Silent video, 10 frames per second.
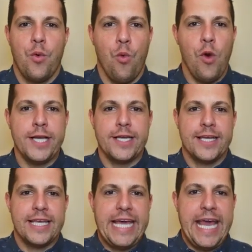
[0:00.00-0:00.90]
What
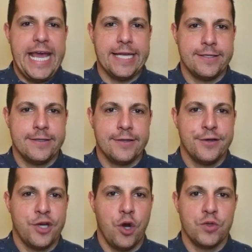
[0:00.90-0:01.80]
can't
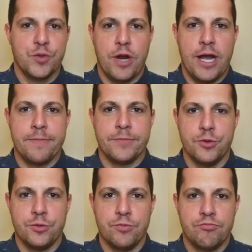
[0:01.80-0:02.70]
Coach Prime
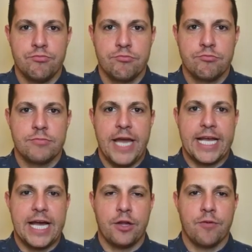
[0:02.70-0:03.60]
do
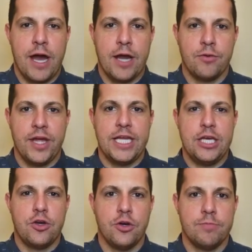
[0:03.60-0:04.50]
at Colorado that
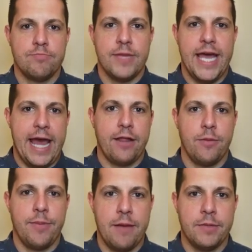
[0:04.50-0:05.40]
he could at
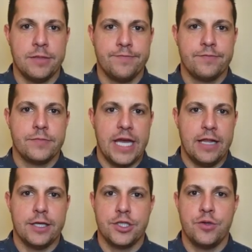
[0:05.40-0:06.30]
Alabama,
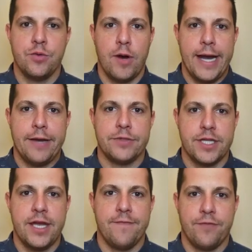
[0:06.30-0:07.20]
LSU, Ohio
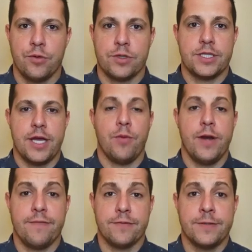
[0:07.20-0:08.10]
State, Florida State,
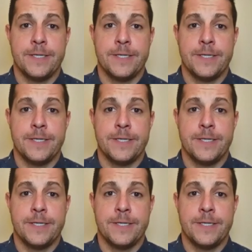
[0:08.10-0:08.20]
whatever?